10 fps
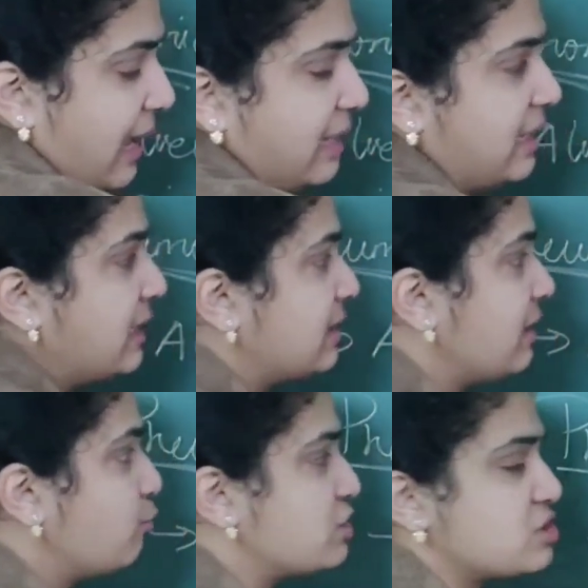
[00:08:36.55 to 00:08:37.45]

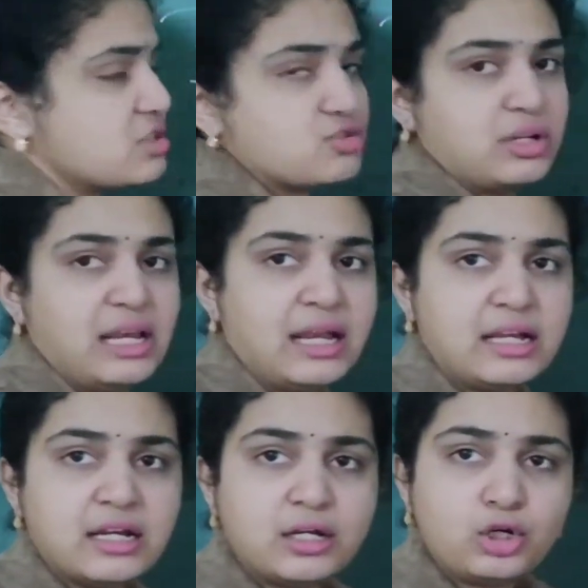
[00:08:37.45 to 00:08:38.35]
Anything which is
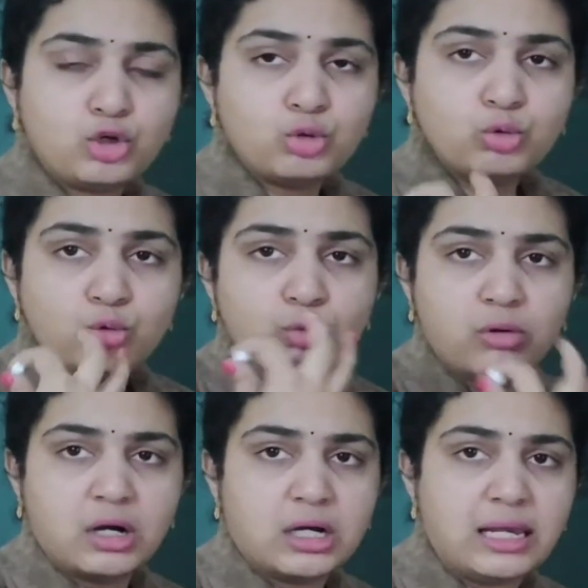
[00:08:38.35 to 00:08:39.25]
related
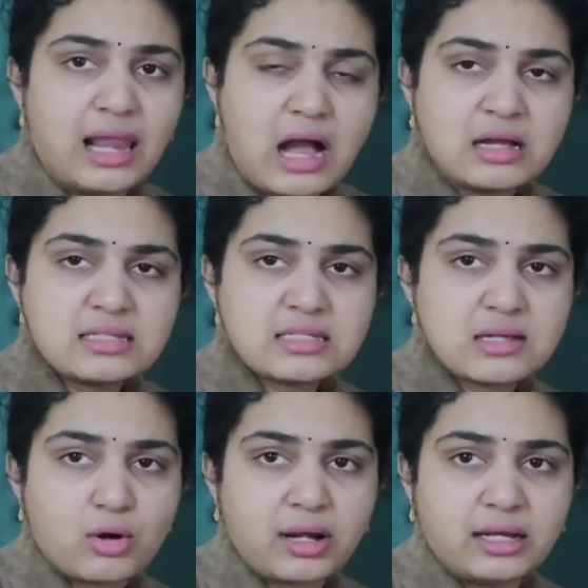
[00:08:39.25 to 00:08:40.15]
to
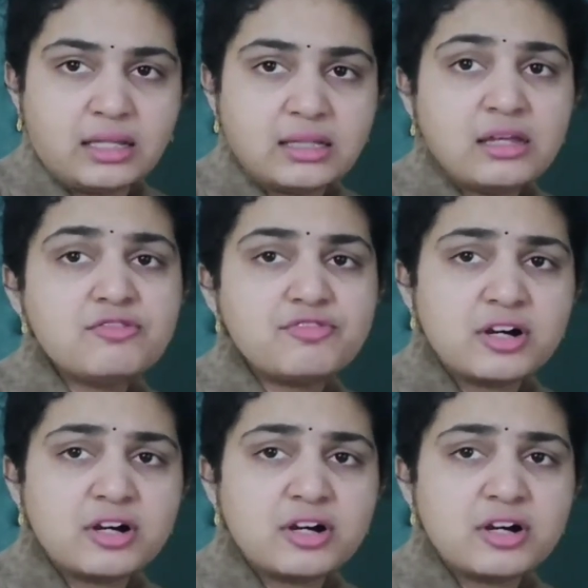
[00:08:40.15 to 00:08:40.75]
lungs or anything,